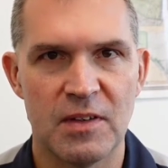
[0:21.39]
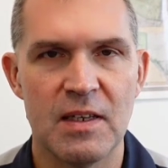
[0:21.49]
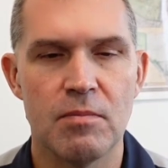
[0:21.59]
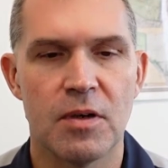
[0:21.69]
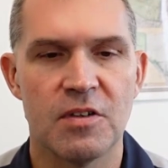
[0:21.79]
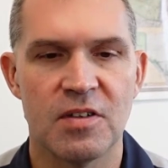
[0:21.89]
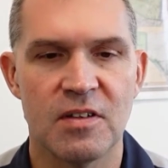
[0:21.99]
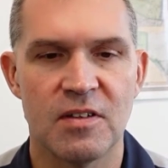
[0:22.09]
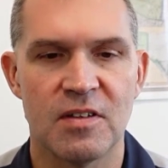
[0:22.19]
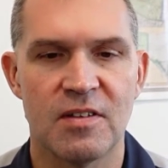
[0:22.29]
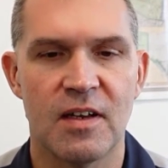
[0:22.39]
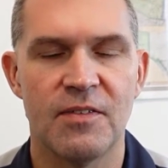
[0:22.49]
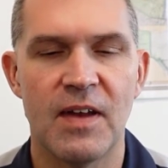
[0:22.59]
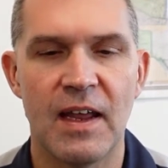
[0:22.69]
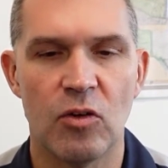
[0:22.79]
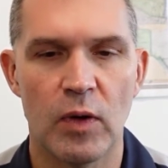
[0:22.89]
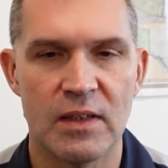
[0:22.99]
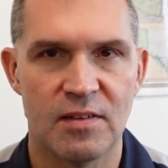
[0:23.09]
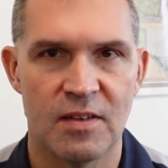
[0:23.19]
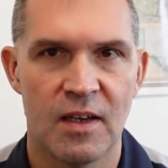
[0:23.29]
but Team Merchants, a son of
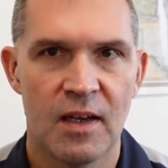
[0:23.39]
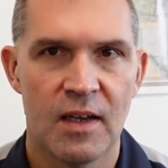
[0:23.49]
Nyquist,